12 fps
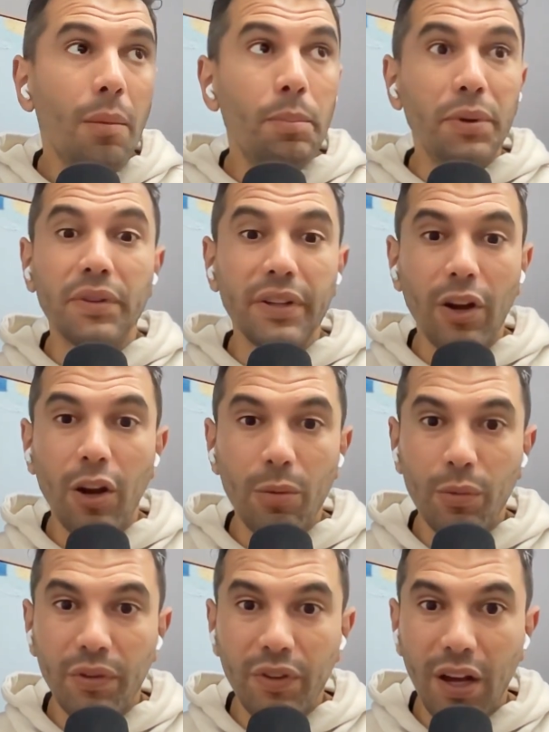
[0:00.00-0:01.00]
building a
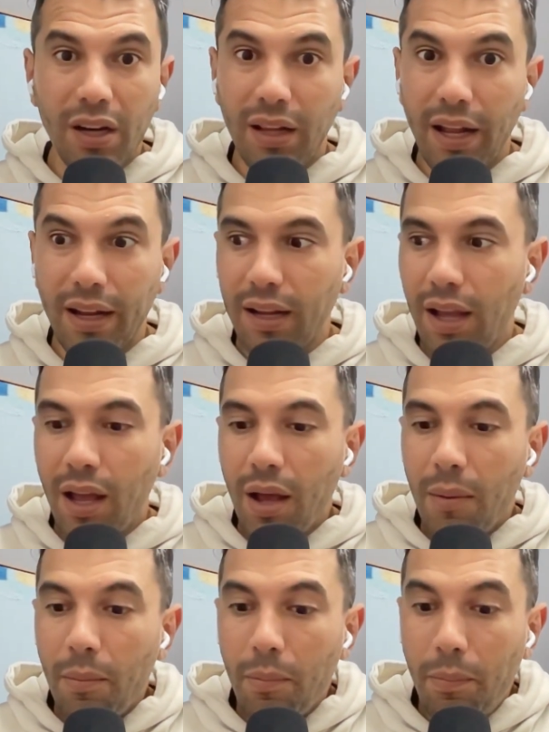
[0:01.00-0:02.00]
home was kind of like
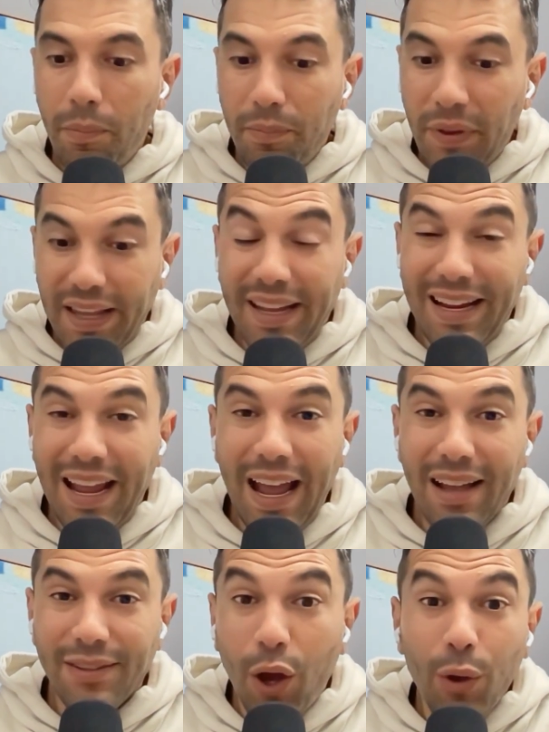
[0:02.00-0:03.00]
getting a
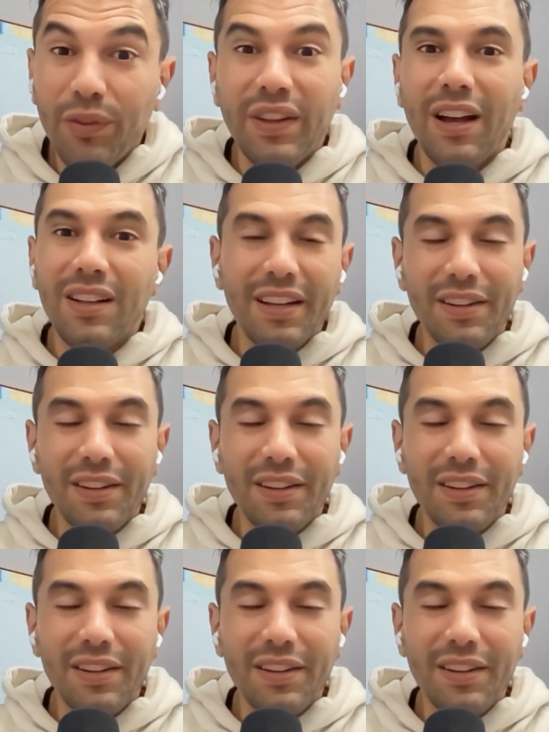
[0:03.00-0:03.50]
house wholesale.